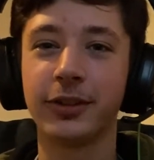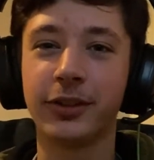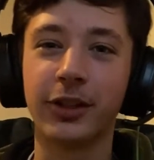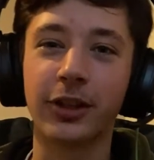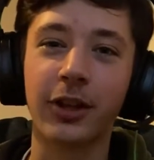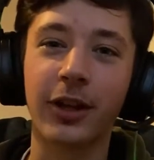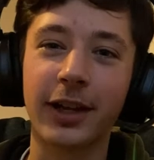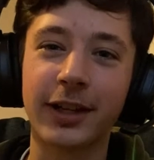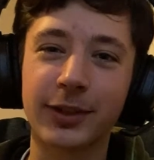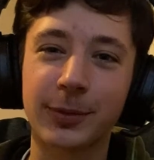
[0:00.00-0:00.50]

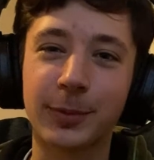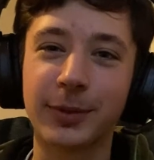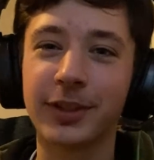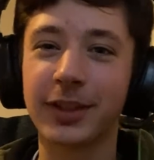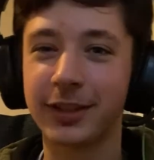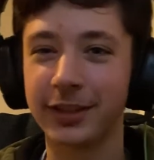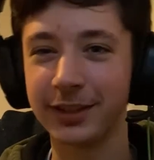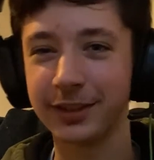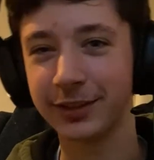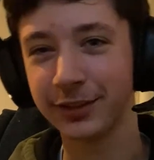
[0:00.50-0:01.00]
liked, but then
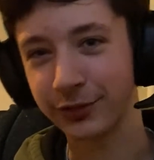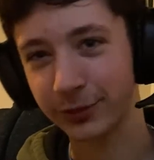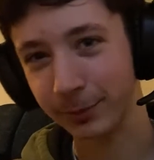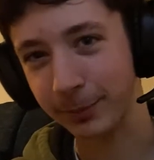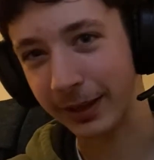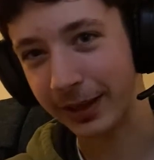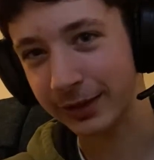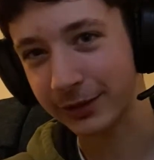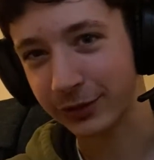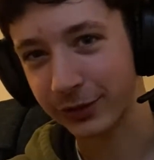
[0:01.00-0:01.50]
he did some
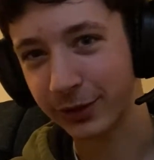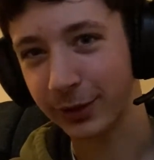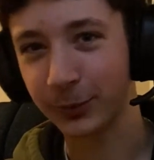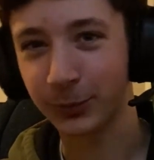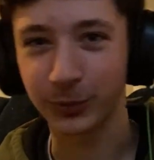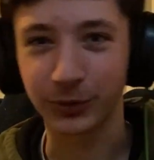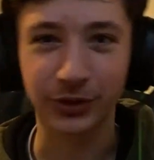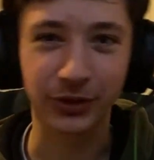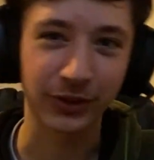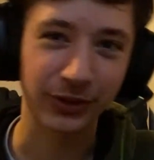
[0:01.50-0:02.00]
bad stuff
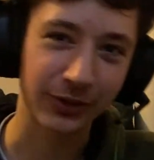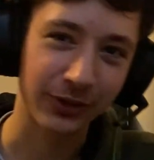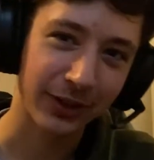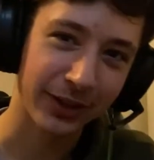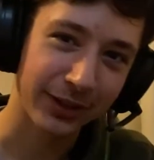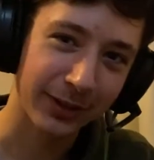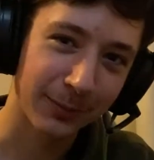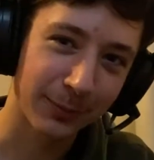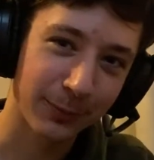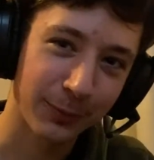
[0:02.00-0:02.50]
and you didn't
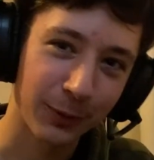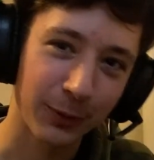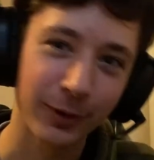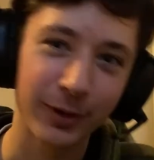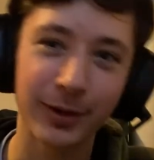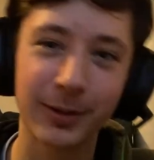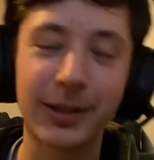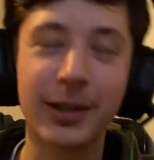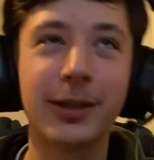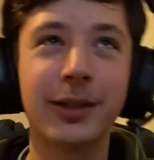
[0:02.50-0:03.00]
like him for
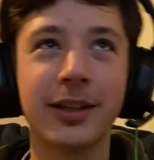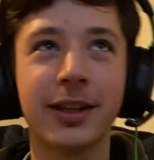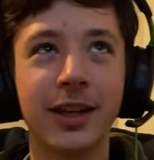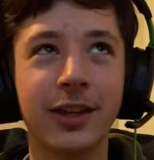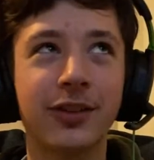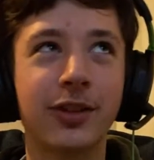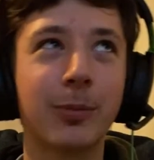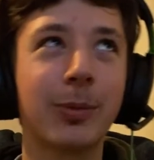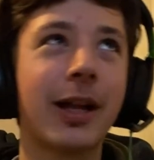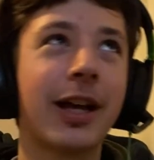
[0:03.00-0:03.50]
it. He's
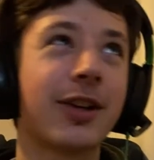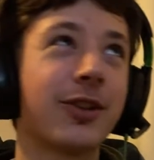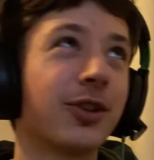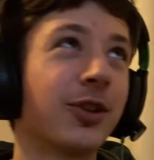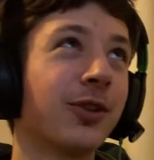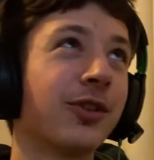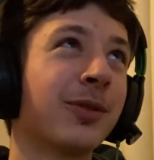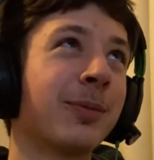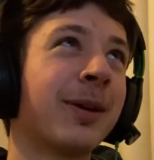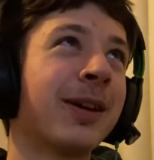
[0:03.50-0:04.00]
the Black
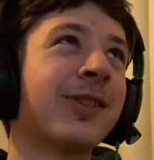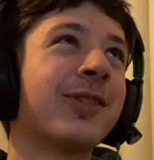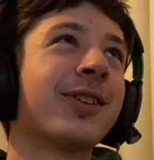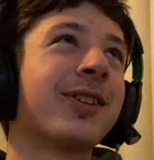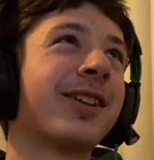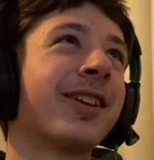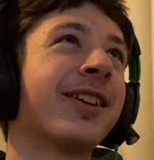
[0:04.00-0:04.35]
Judas, basically.